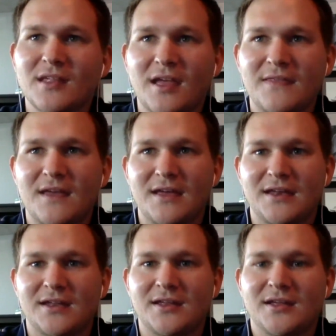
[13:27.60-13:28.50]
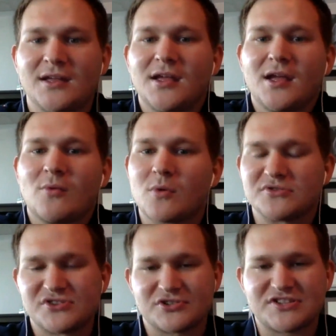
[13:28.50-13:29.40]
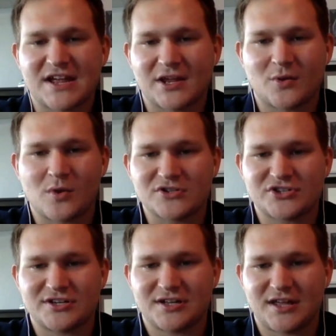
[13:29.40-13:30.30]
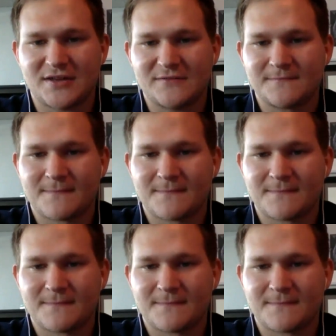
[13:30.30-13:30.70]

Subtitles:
And then what was your second question again?